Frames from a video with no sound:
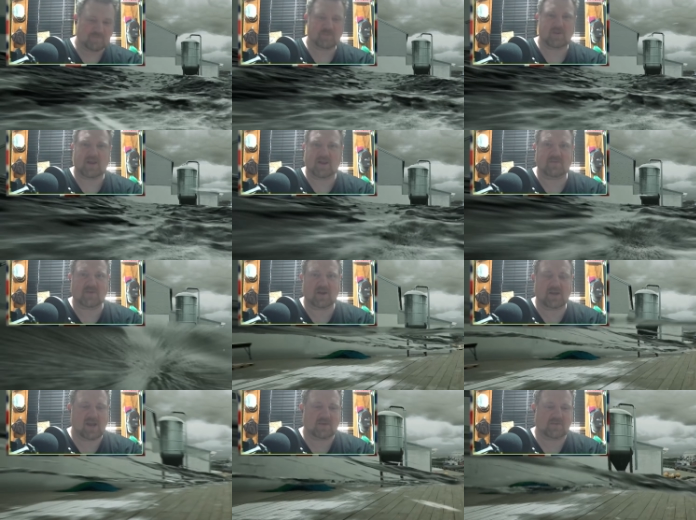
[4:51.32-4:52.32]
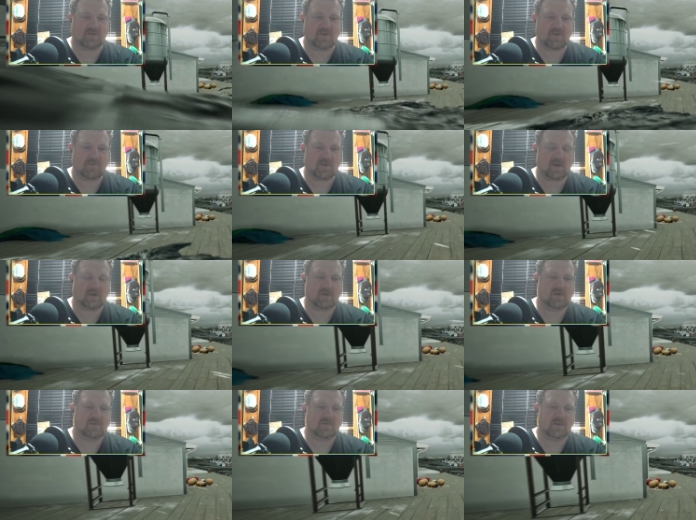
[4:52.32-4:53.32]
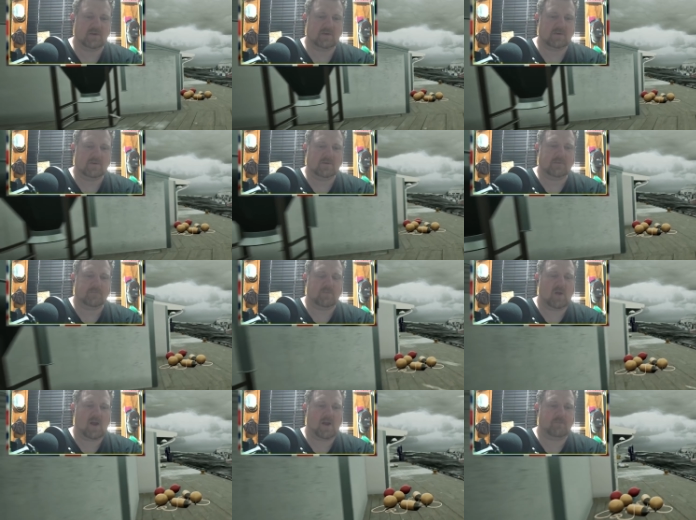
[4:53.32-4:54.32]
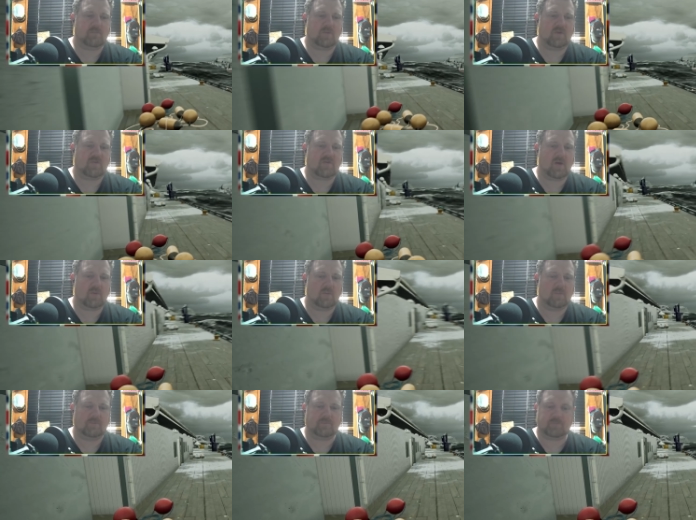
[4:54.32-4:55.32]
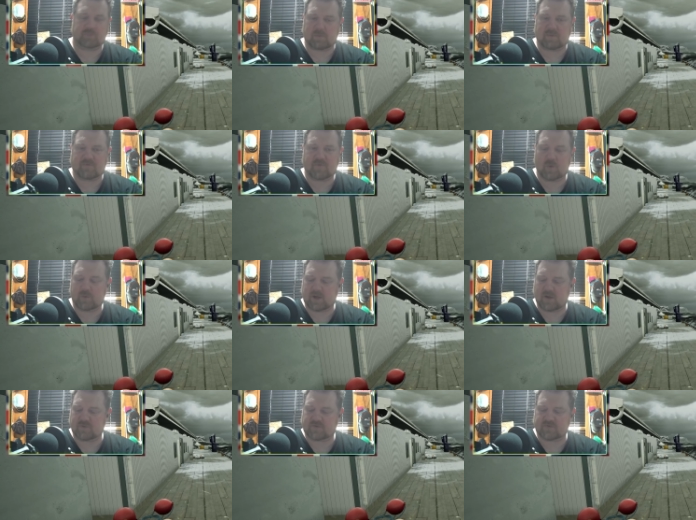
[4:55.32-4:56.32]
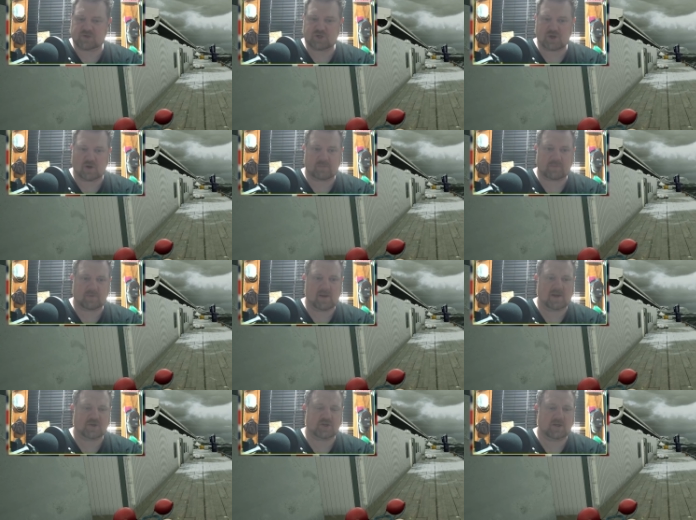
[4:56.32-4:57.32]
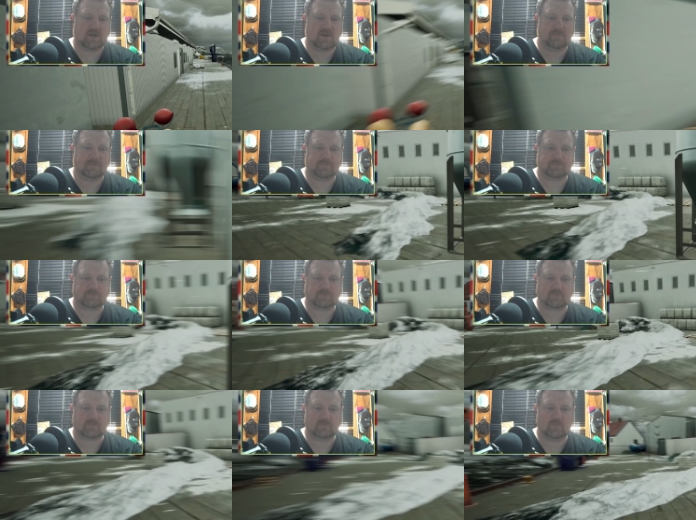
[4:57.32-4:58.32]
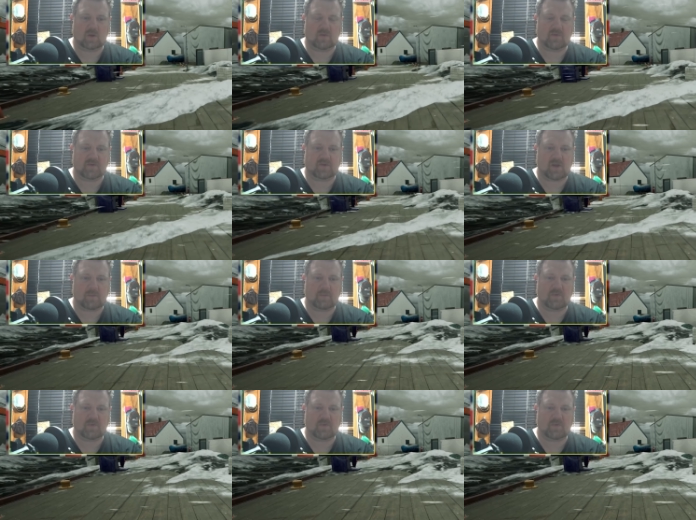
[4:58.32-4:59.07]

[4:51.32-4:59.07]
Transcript: It is early access, don't forget, guys. Um, so, before we go to the shop, actually, there's a couple of